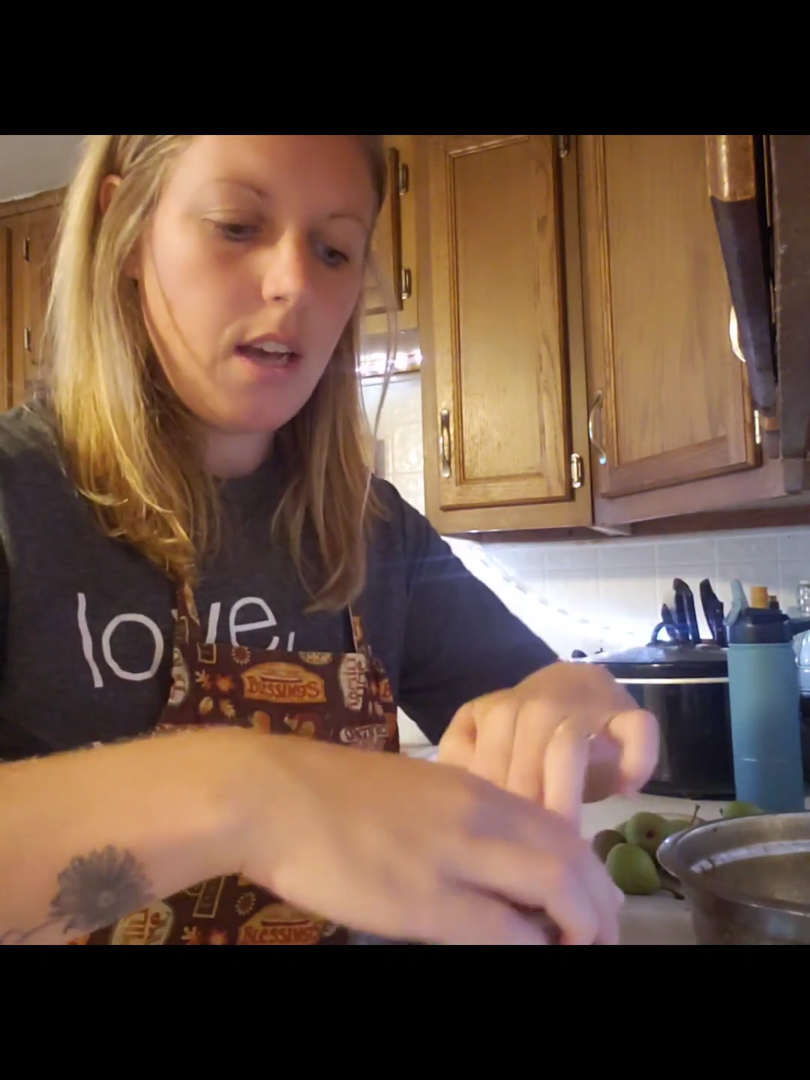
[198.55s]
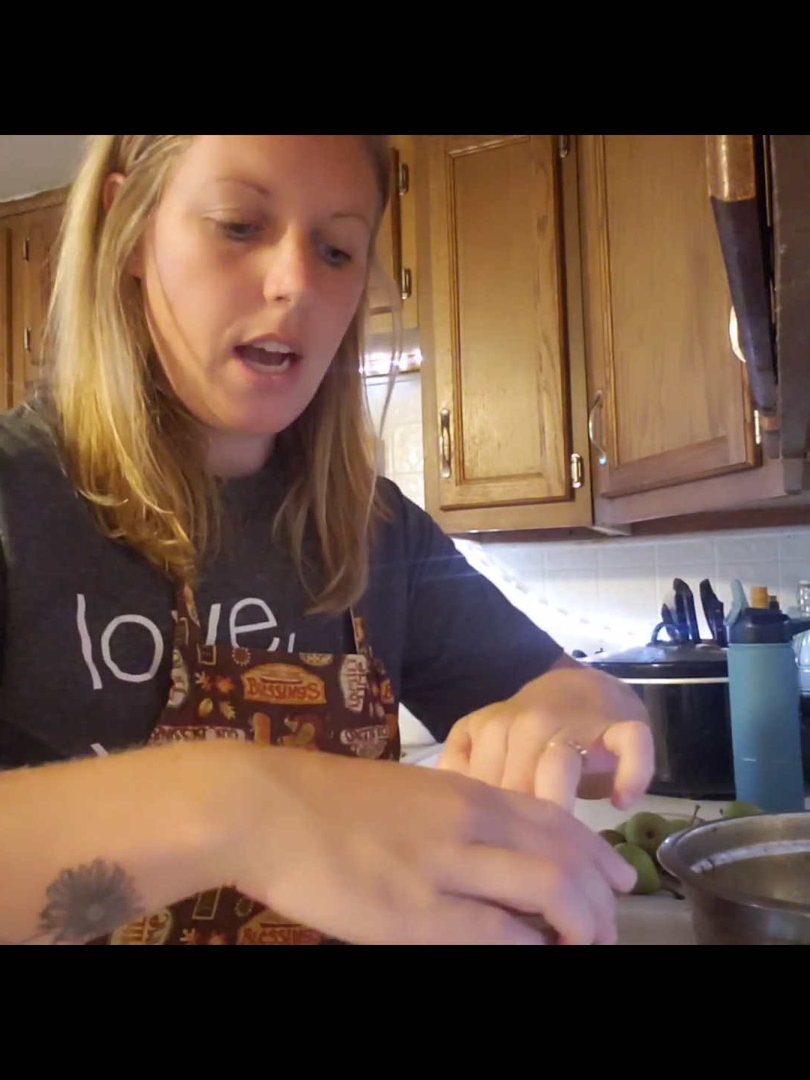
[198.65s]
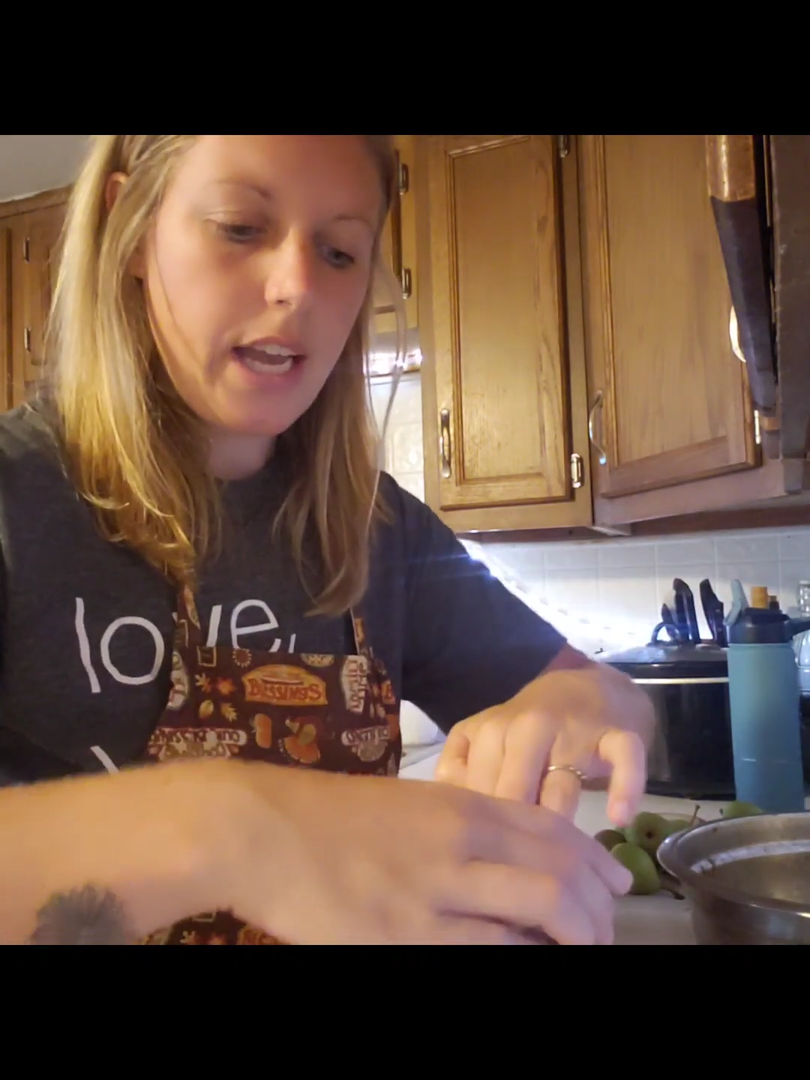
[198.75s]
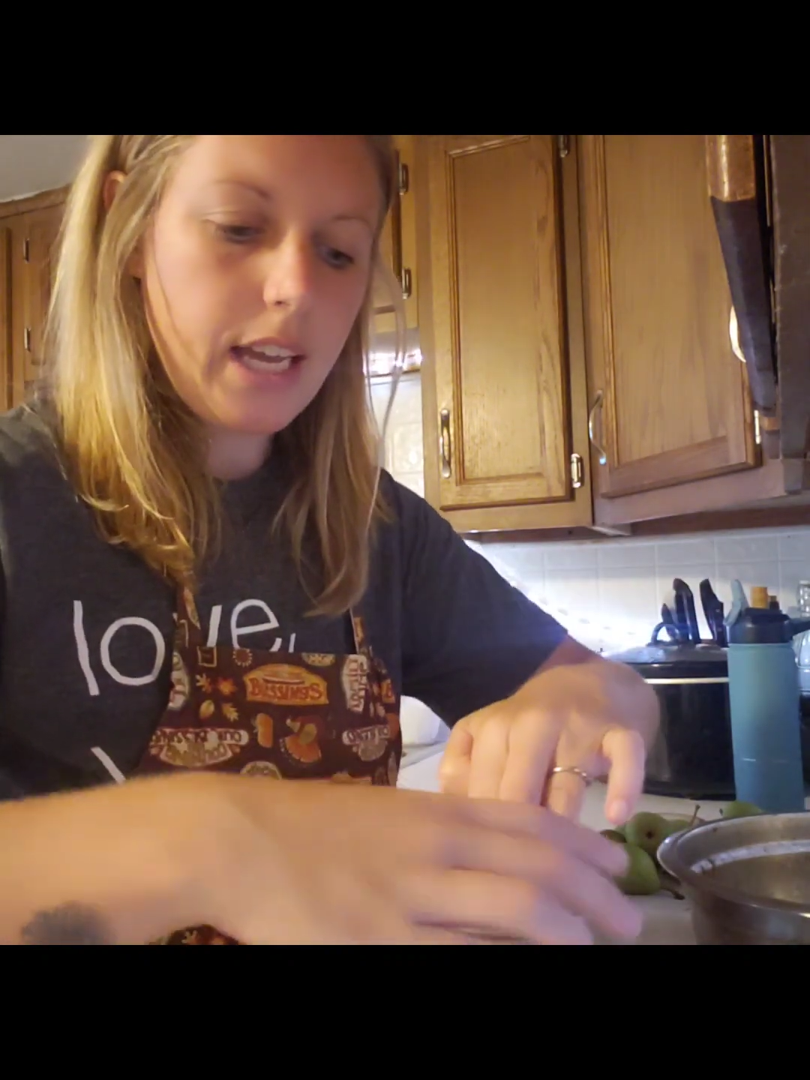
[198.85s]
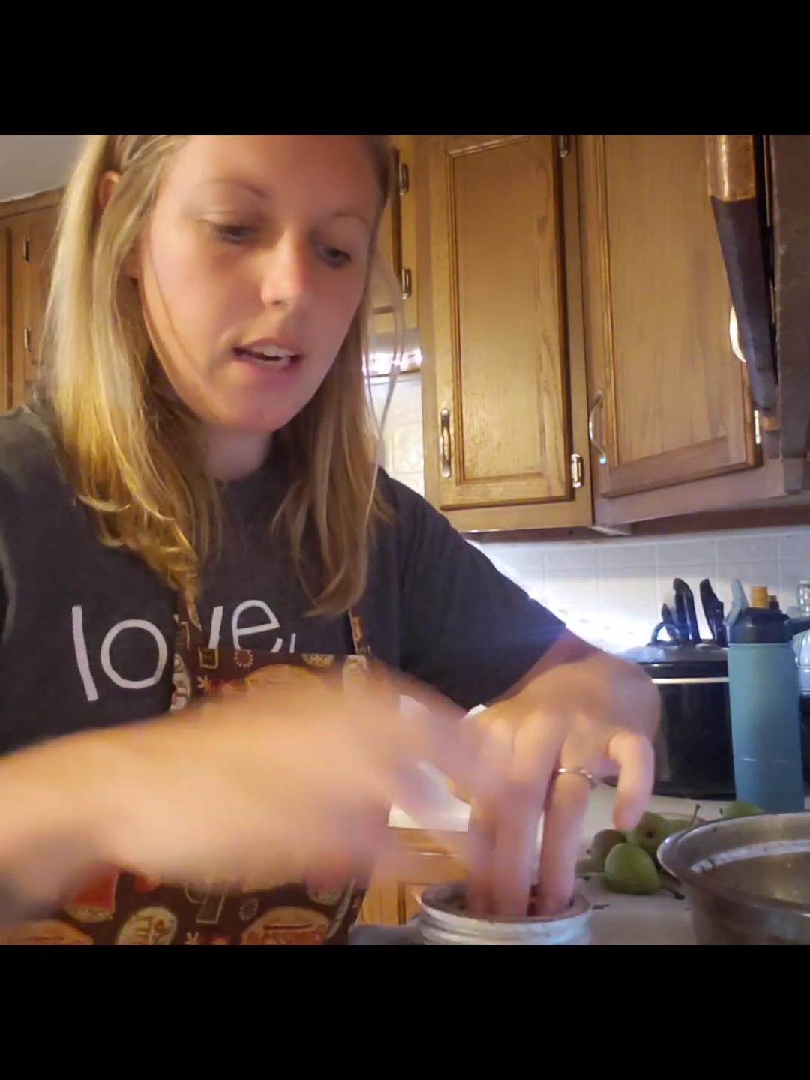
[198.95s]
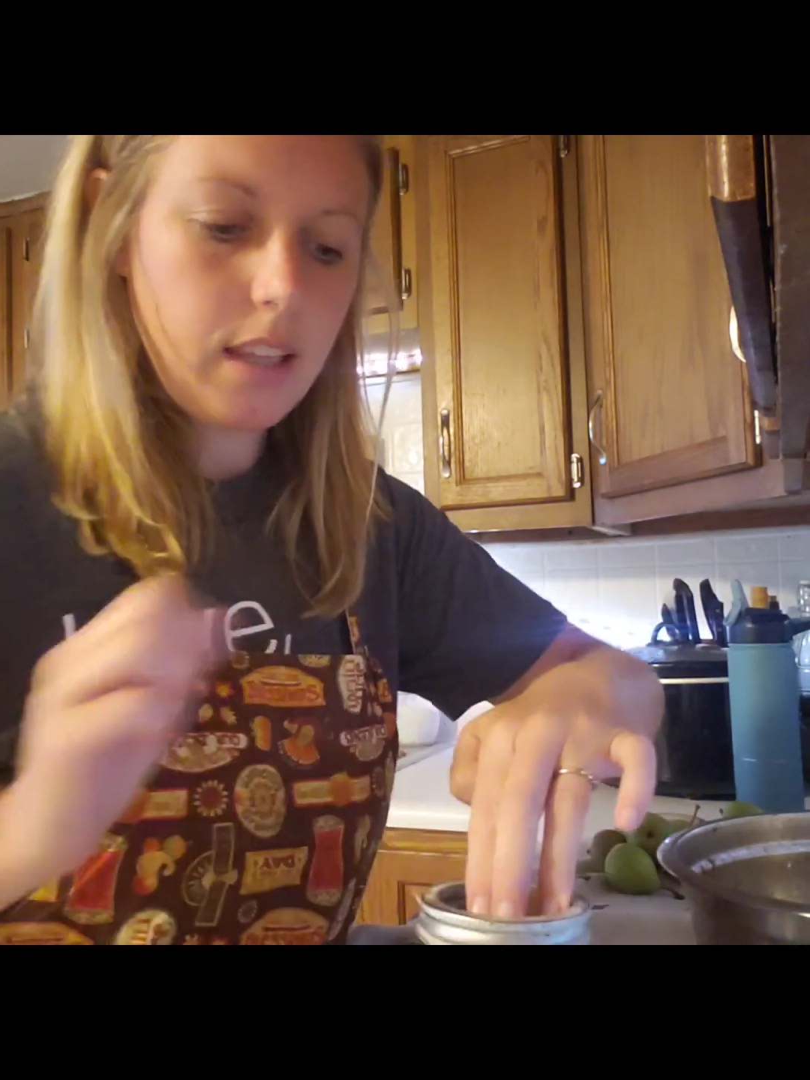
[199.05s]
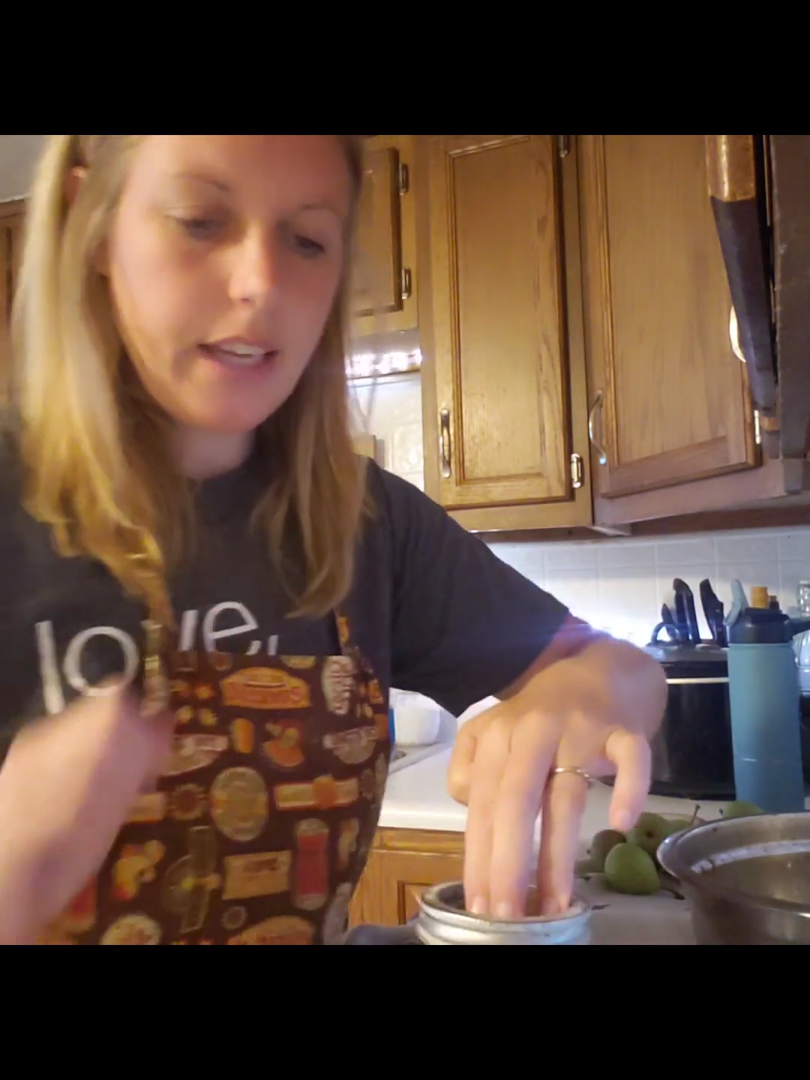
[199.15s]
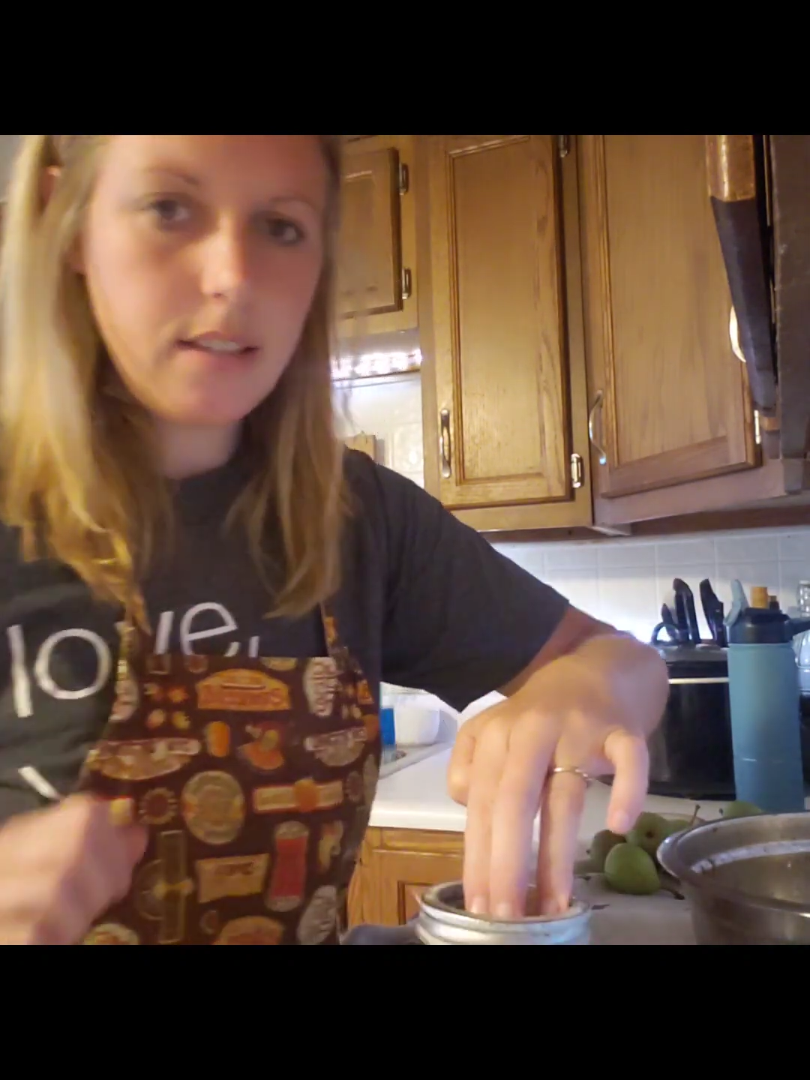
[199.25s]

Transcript: I kind of like